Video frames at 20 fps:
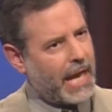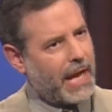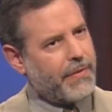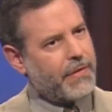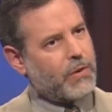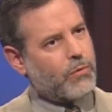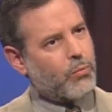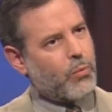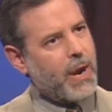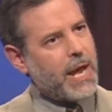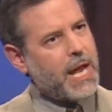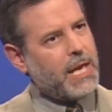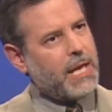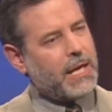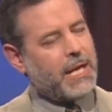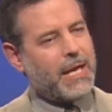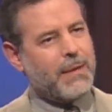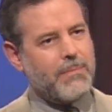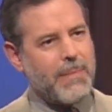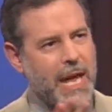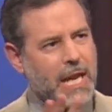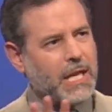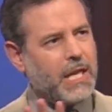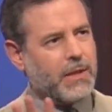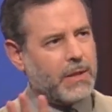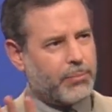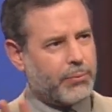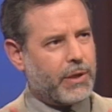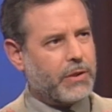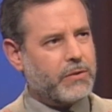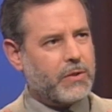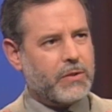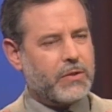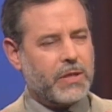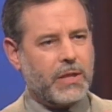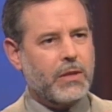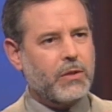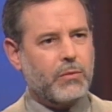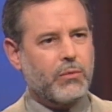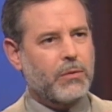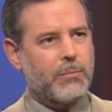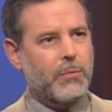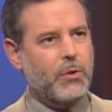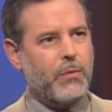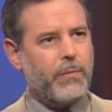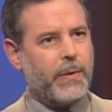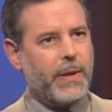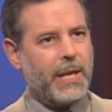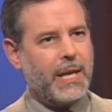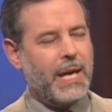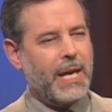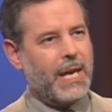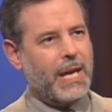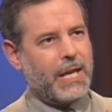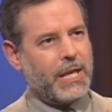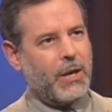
And that Reagan, in making the presidency into a movie,